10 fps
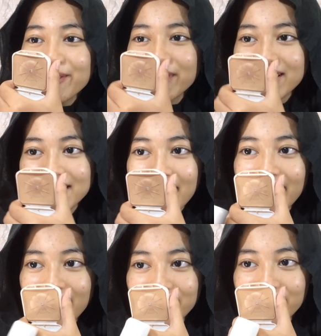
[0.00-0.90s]
because
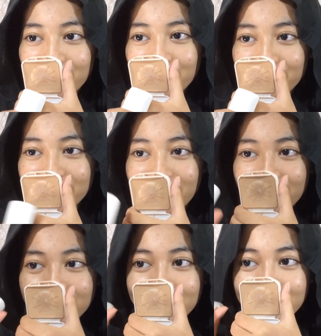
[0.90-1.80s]
I have a hole
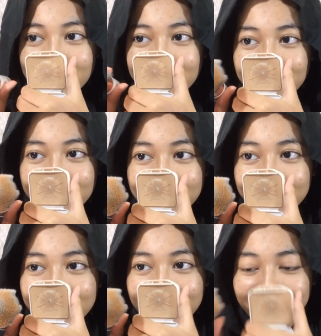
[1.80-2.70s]
there.
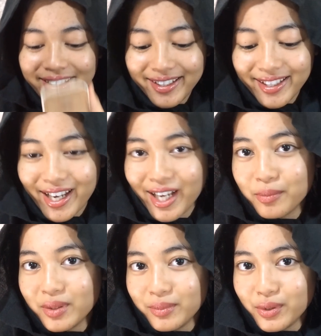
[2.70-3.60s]

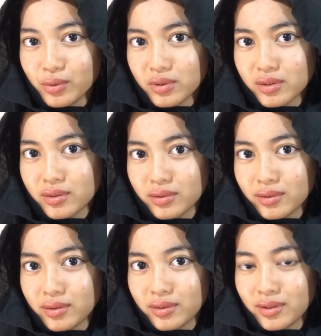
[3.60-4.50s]
I'm amused.
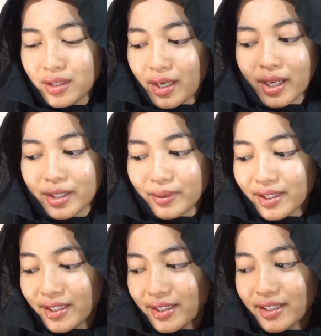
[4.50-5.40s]
Anyway,